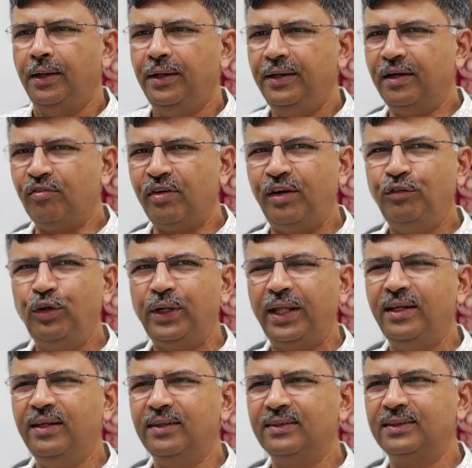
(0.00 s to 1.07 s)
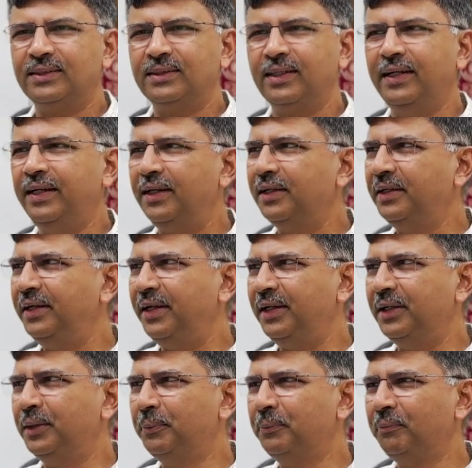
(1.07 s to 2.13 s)
Yeah, 5 to 10 years is an
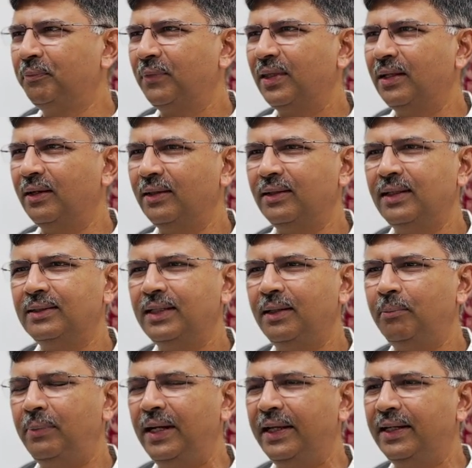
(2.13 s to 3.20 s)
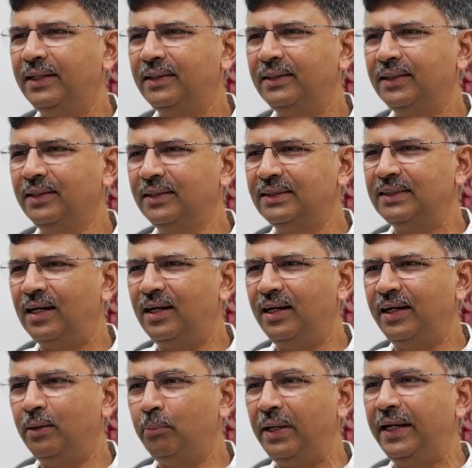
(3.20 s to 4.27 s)
eternity. They say prediction is
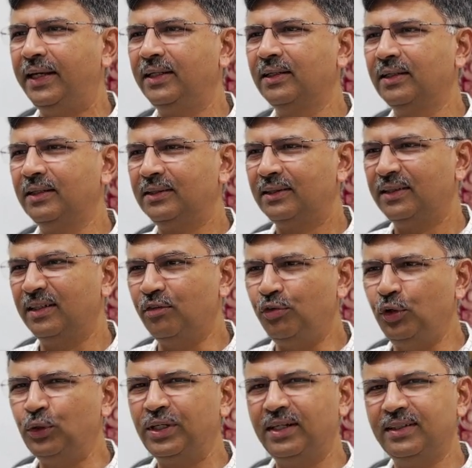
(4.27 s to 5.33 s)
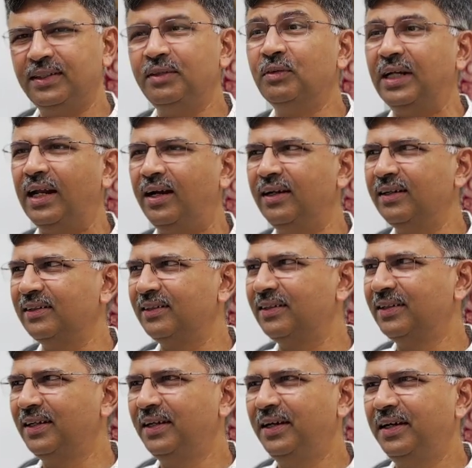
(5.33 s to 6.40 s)
hard, and predicting the future is even harder.
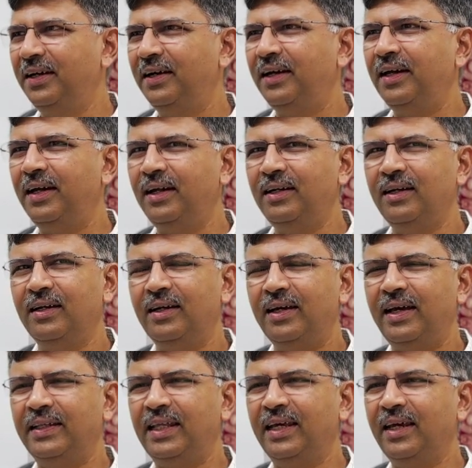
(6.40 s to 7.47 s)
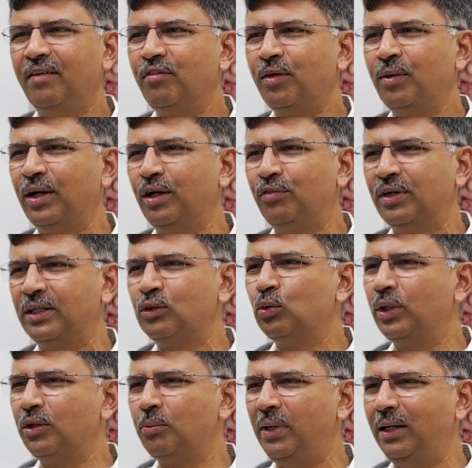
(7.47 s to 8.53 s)
And I think every one of us who
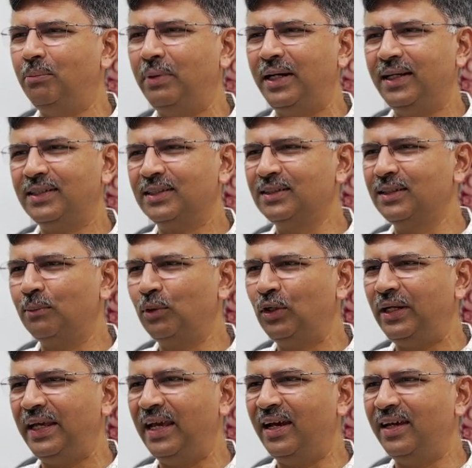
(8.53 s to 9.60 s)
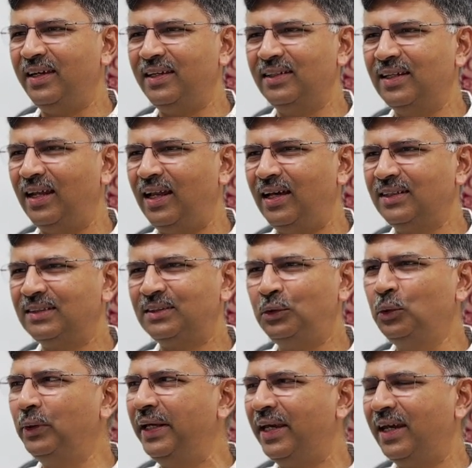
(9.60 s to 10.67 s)
has made predictions about AI in the last
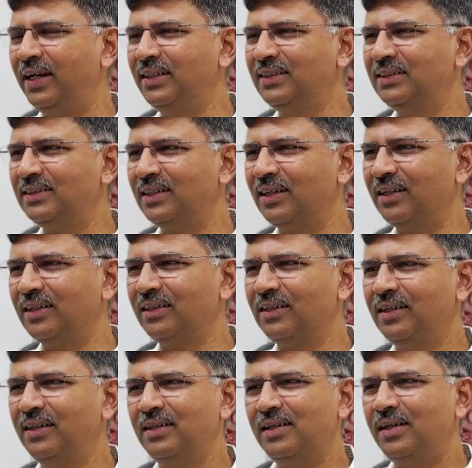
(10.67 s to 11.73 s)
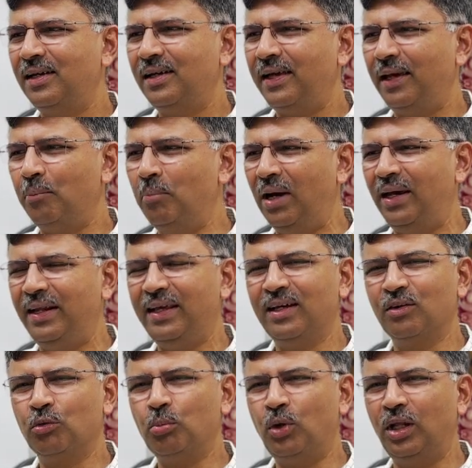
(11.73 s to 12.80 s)
2 decades, barring
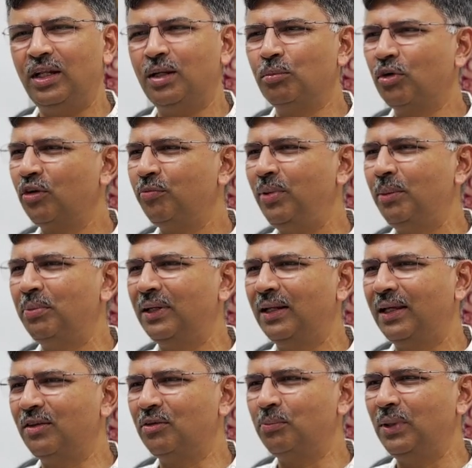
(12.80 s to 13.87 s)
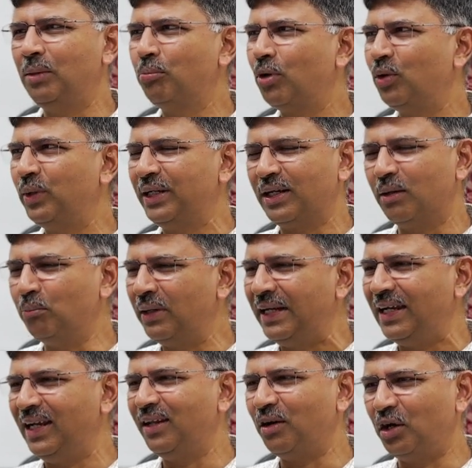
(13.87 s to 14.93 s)
a small number of people, has been proven
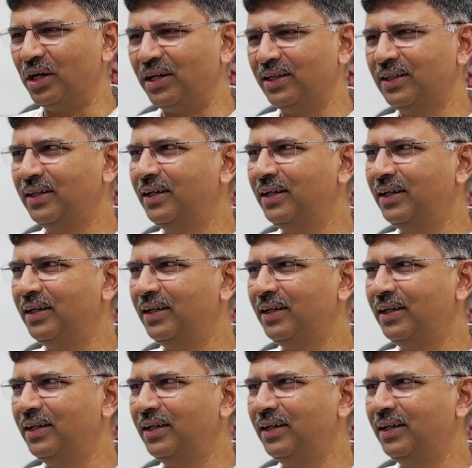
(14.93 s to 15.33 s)
completely wrong.